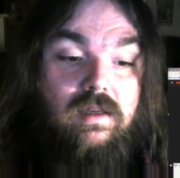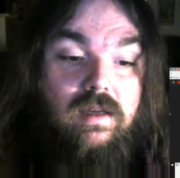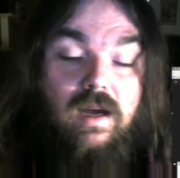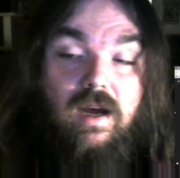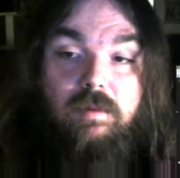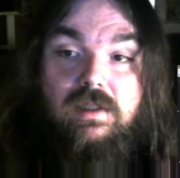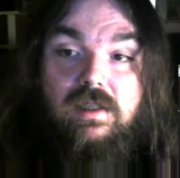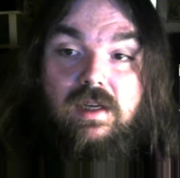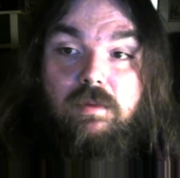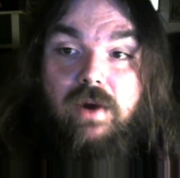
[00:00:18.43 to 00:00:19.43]

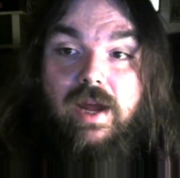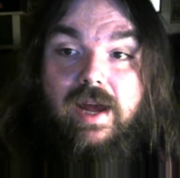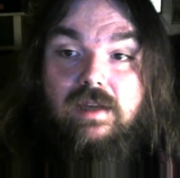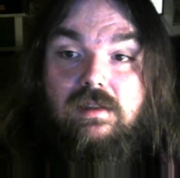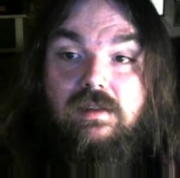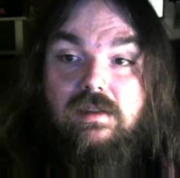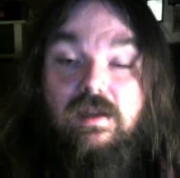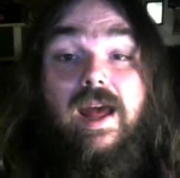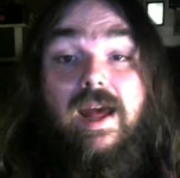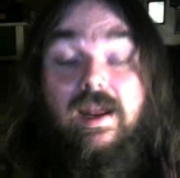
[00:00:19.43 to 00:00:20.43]
hobbyjobreacts
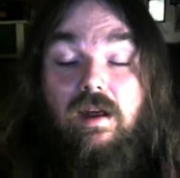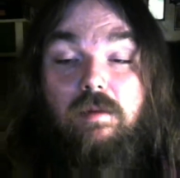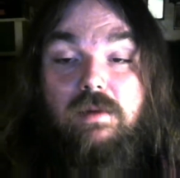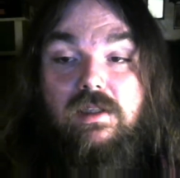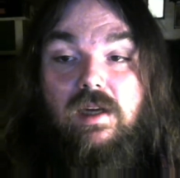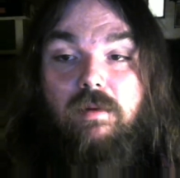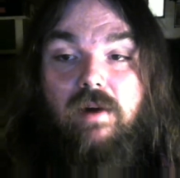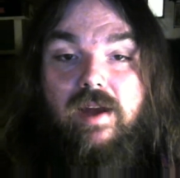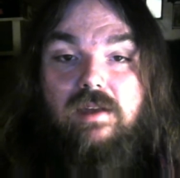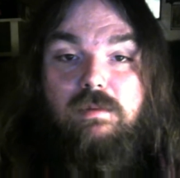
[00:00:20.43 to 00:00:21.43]
at
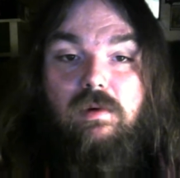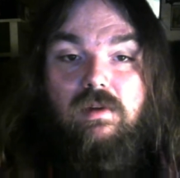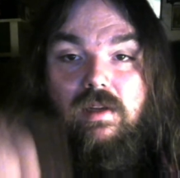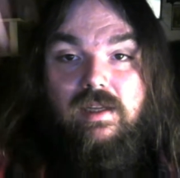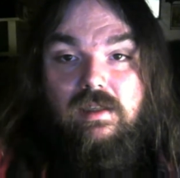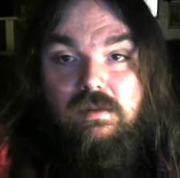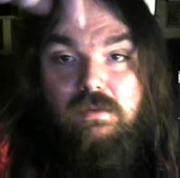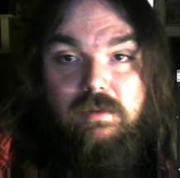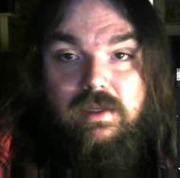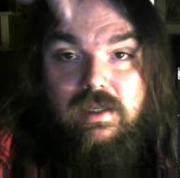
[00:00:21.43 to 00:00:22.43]
hobbyjobreacts. Both links will
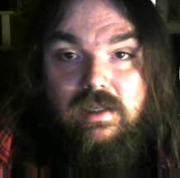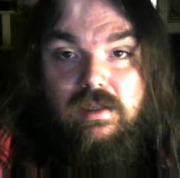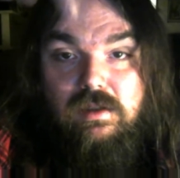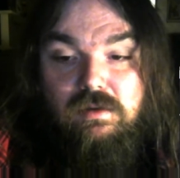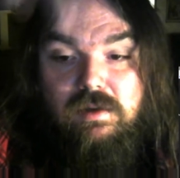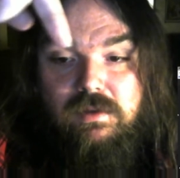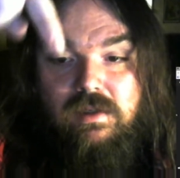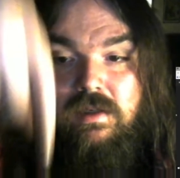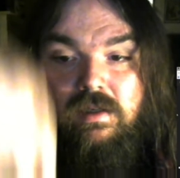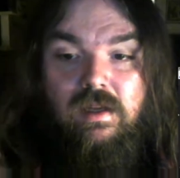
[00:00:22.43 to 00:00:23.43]
be in the
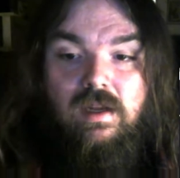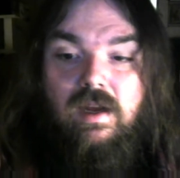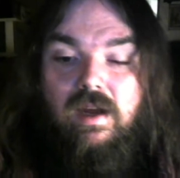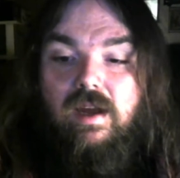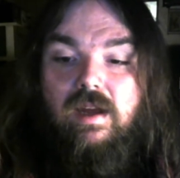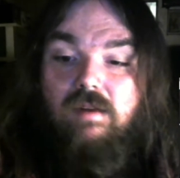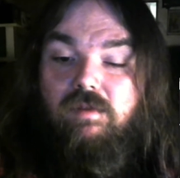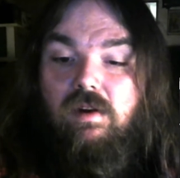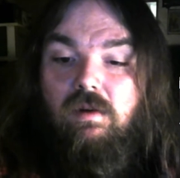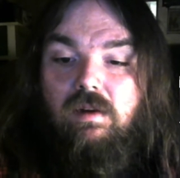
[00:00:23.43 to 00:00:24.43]
description. And if you
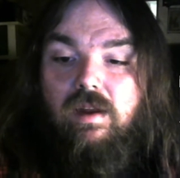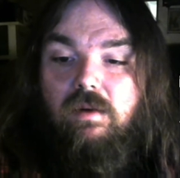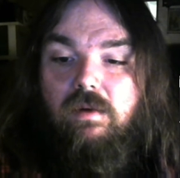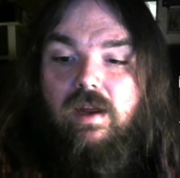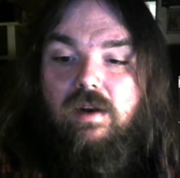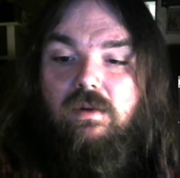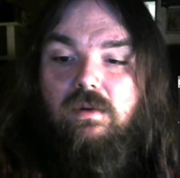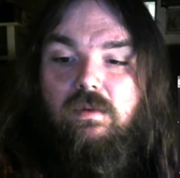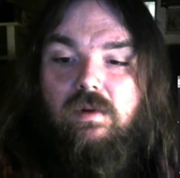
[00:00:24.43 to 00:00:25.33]
don't like what I do, well